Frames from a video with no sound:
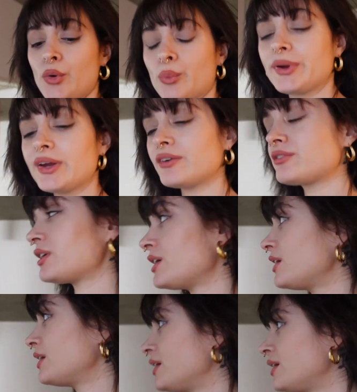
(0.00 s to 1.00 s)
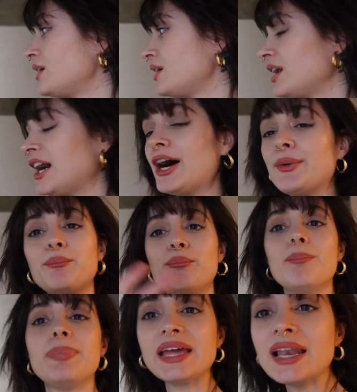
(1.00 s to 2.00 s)
We have done a
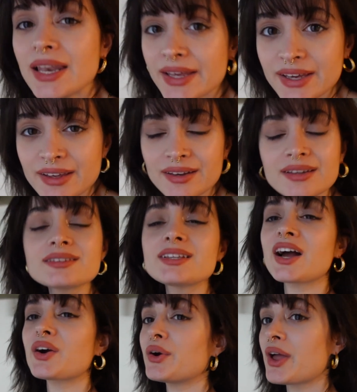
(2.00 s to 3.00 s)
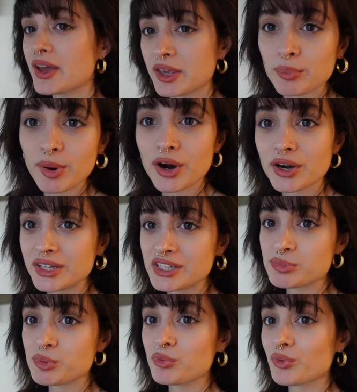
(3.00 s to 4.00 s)
billion takoyaki
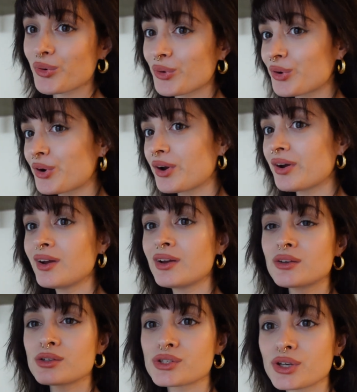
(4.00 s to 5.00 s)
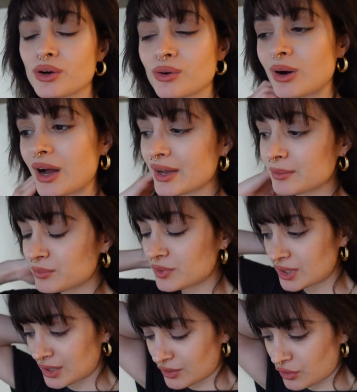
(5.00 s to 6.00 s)
parties before, so
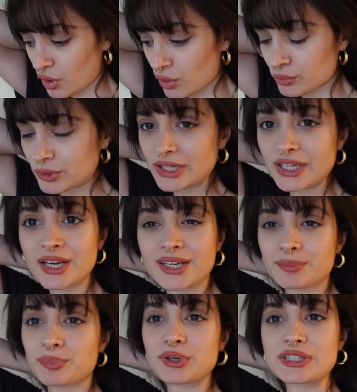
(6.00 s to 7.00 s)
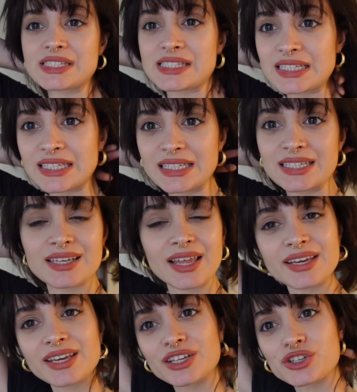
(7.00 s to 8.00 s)
I'm not really gonna proceed
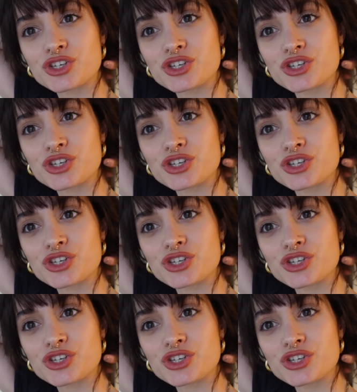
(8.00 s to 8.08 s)
like in